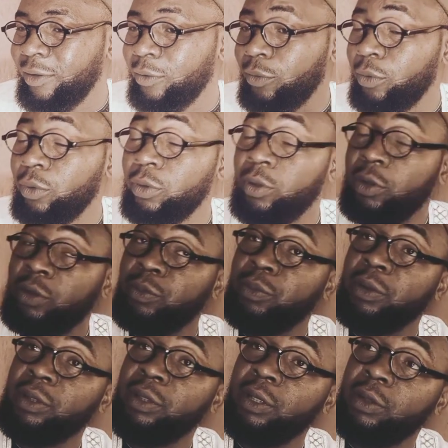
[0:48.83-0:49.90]
we would not
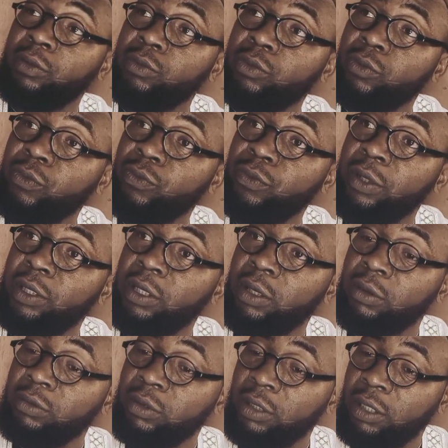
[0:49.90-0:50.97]
bother to find
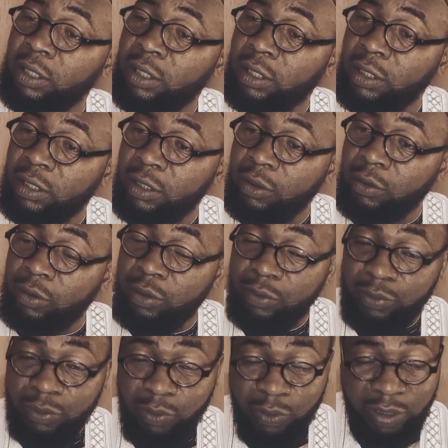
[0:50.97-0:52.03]
out
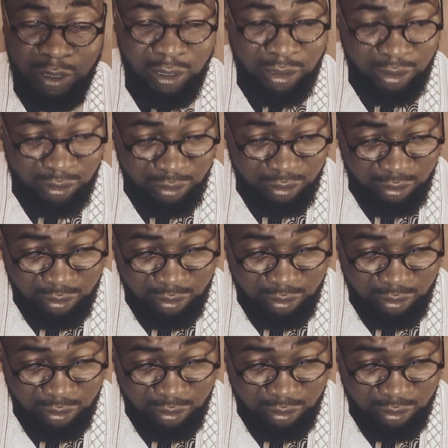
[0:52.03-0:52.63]
about one another.